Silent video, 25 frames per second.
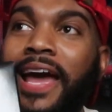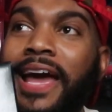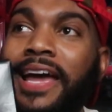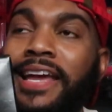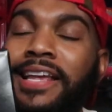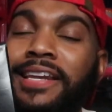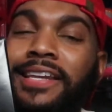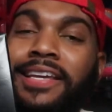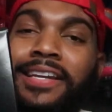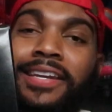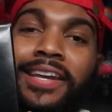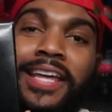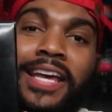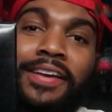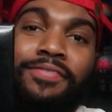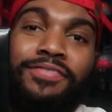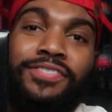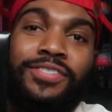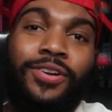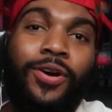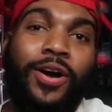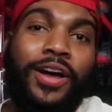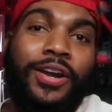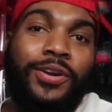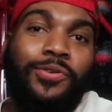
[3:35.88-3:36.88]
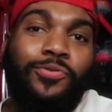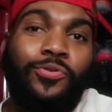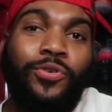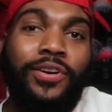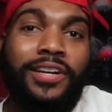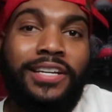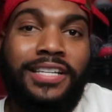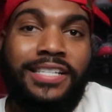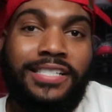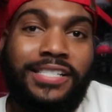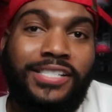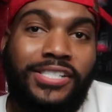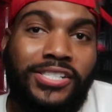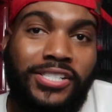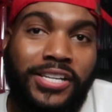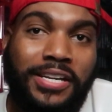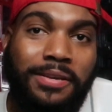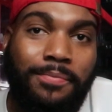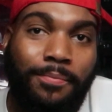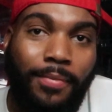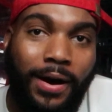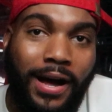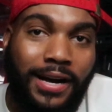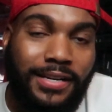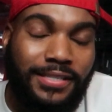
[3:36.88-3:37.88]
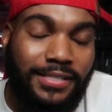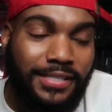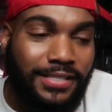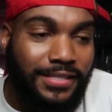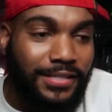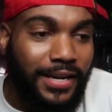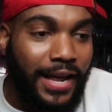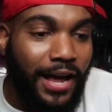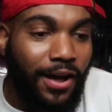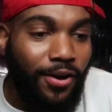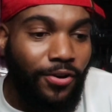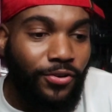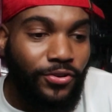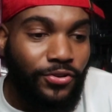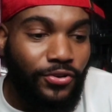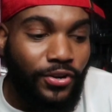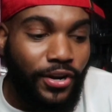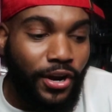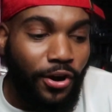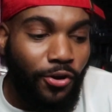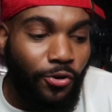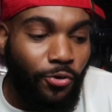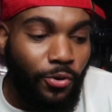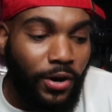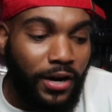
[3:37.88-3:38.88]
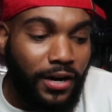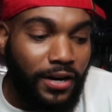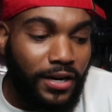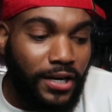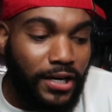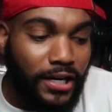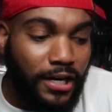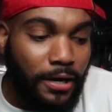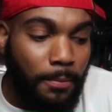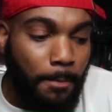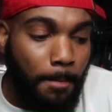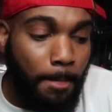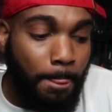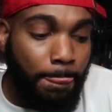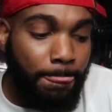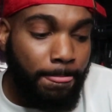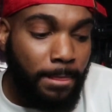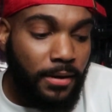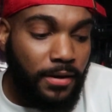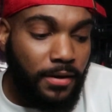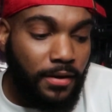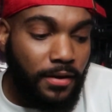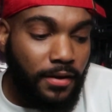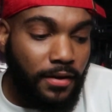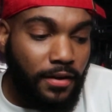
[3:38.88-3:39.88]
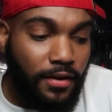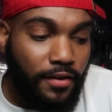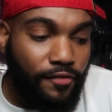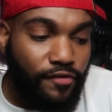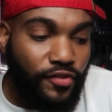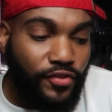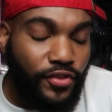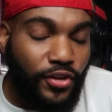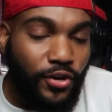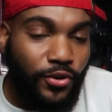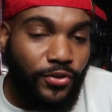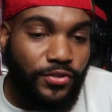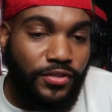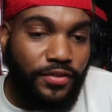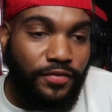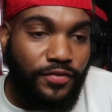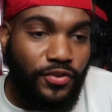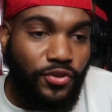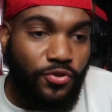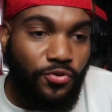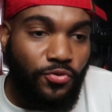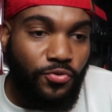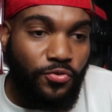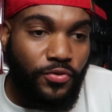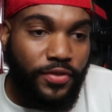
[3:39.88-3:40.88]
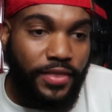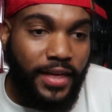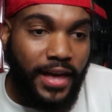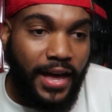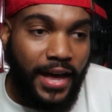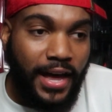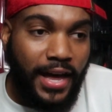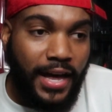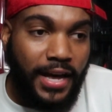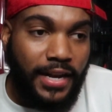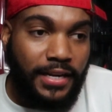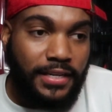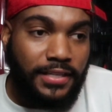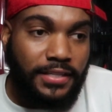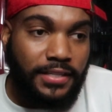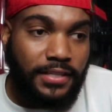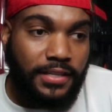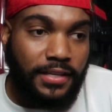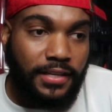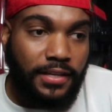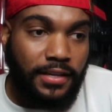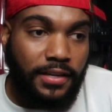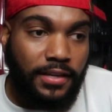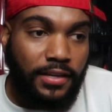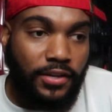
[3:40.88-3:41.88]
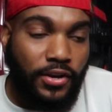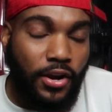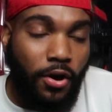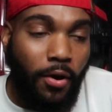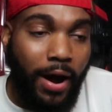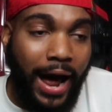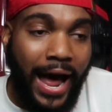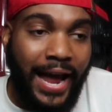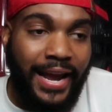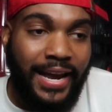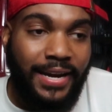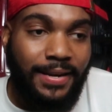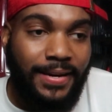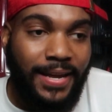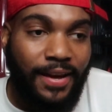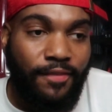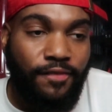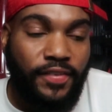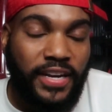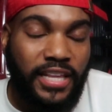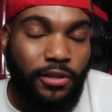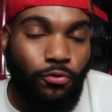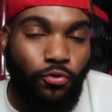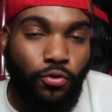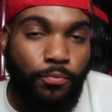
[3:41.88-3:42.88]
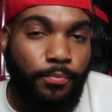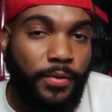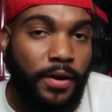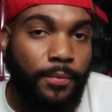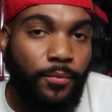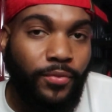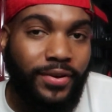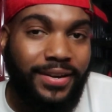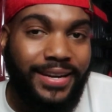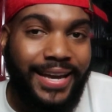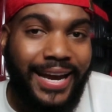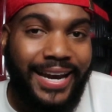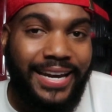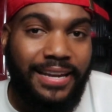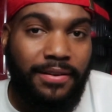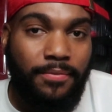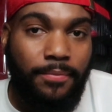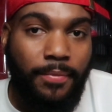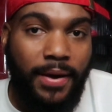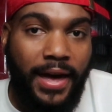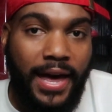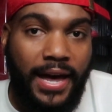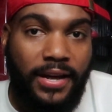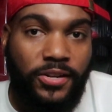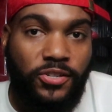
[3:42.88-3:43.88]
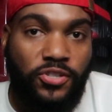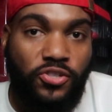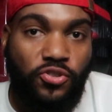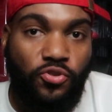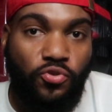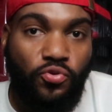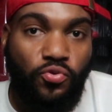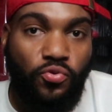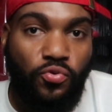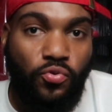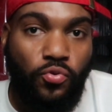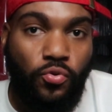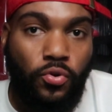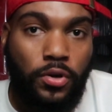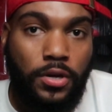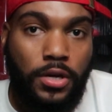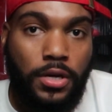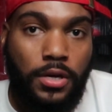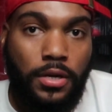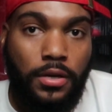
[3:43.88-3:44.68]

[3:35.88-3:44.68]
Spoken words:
hate that they've started doing these cheap boxes now, you know. For those of you that, you know, I can definitely remember dating back to